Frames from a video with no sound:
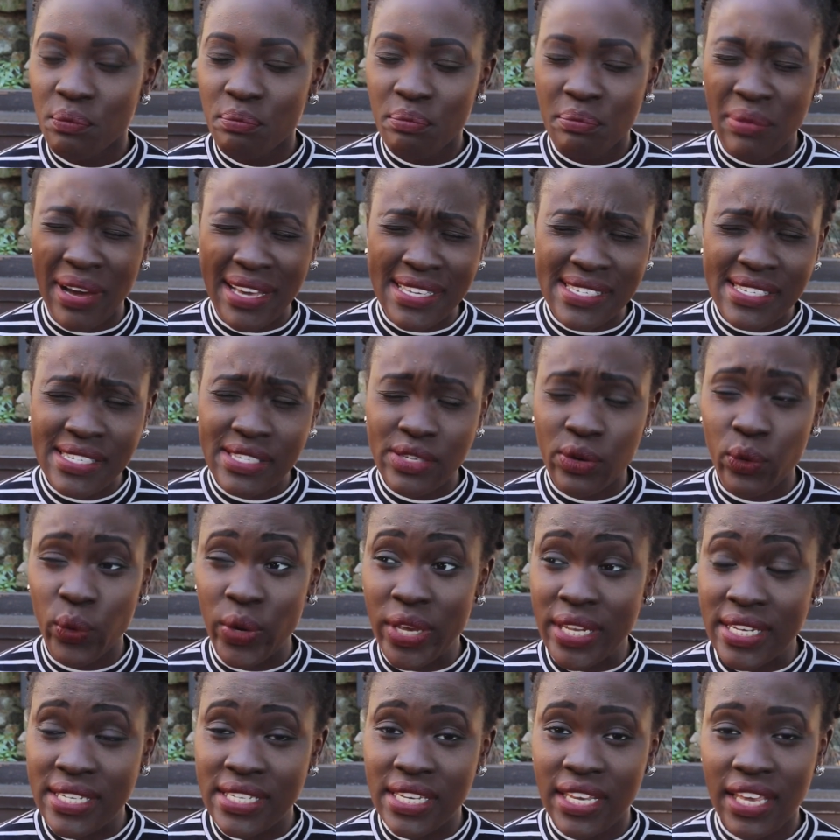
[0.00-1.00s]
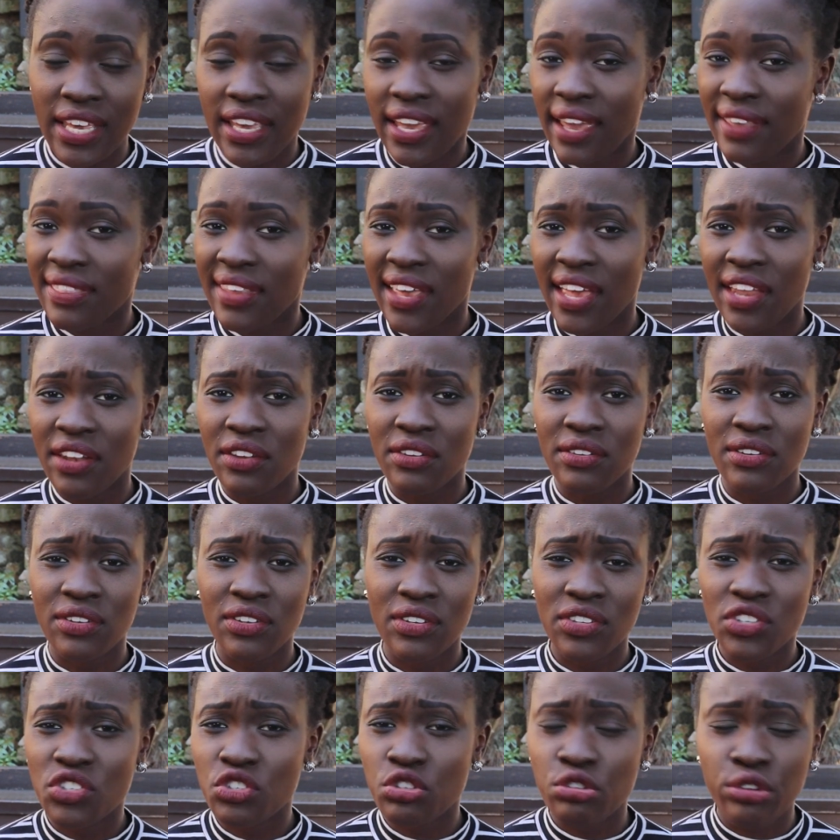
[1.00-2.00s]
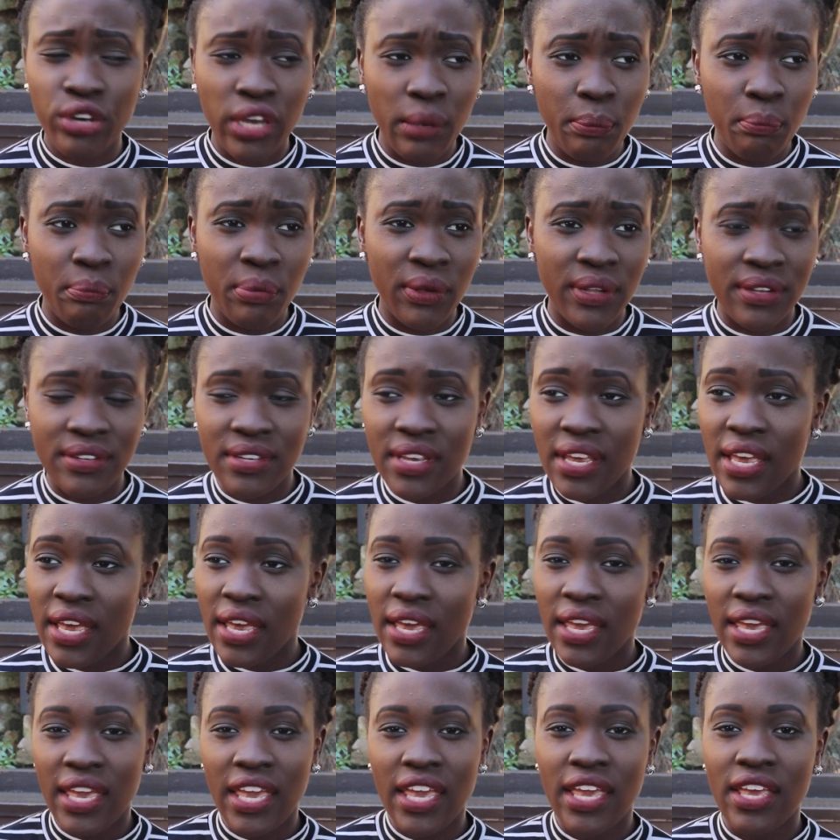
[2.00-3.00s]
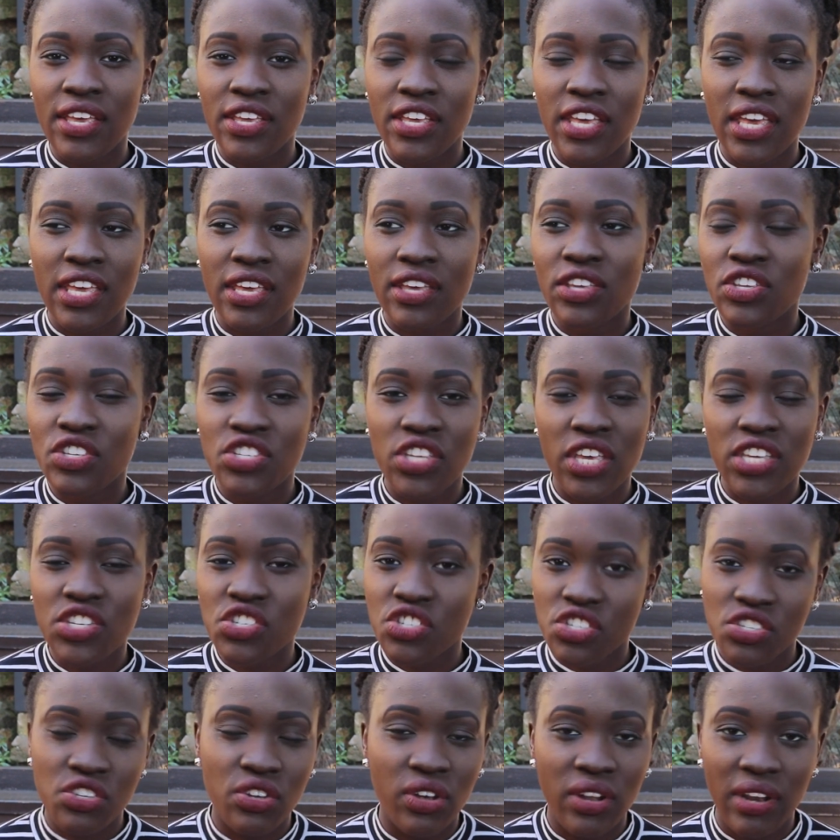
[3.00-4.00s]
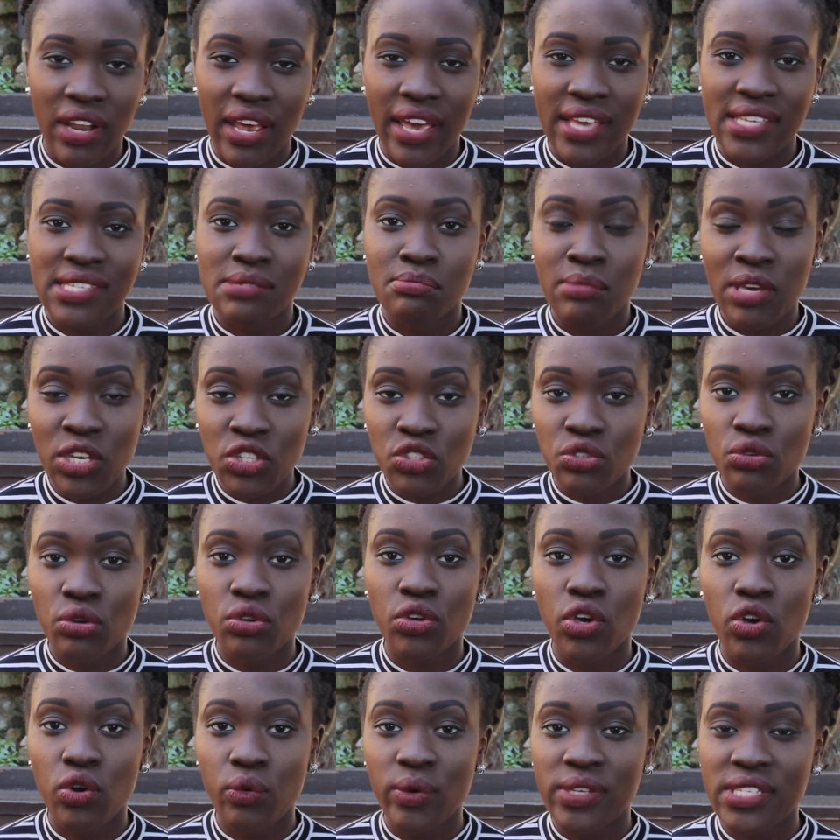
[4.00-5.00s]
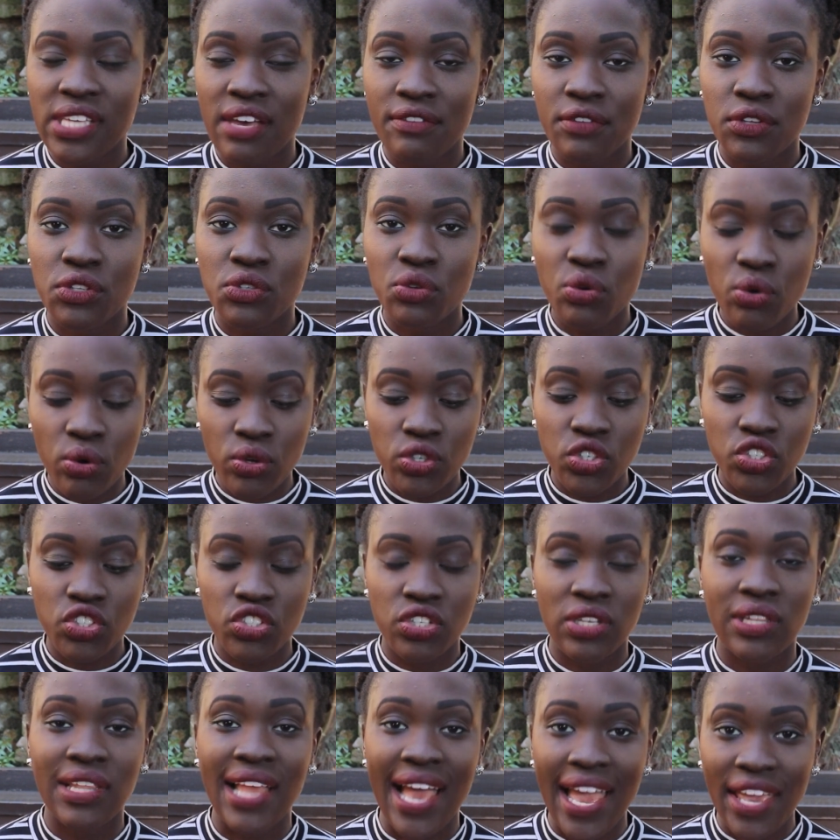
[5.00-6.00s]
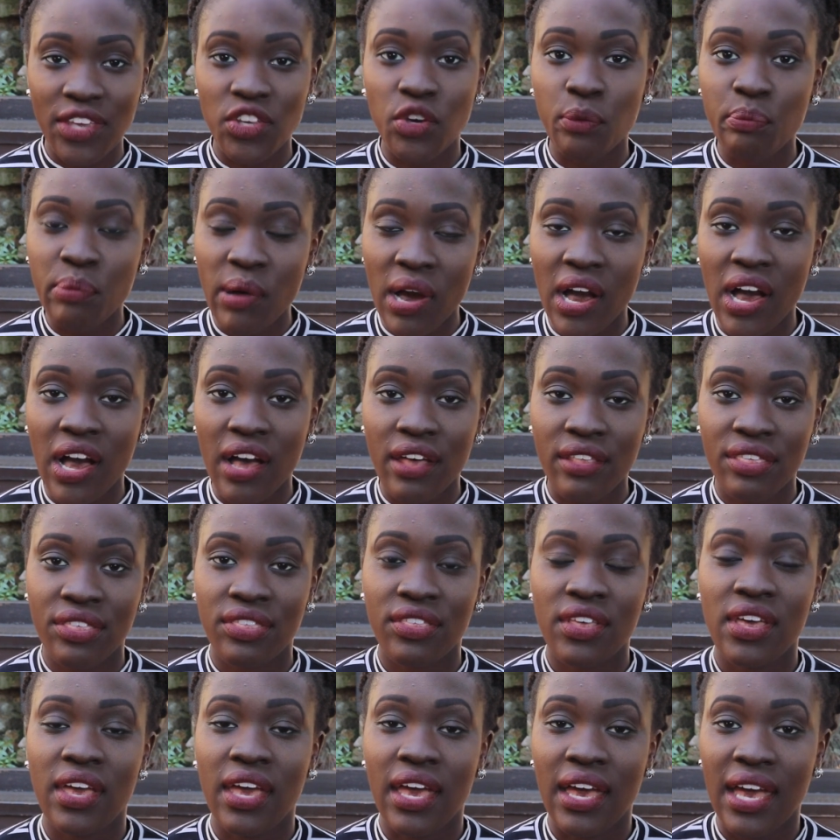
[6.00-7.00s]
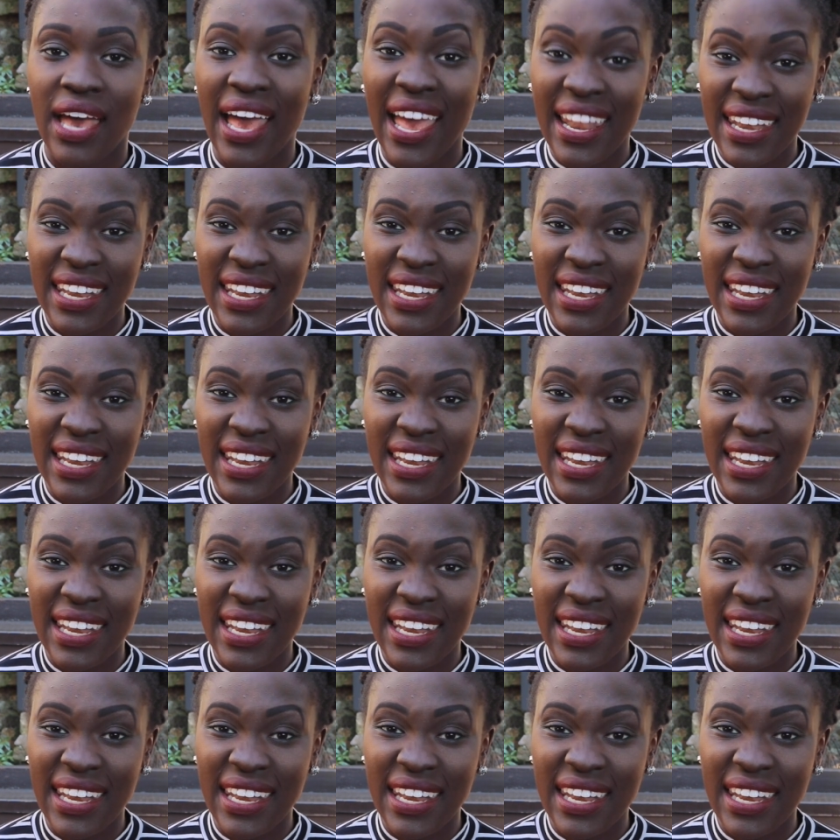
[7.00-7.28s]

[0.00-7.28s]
by squinting and then trip, and it's just not nice. Make sure you always have a torch to light your path at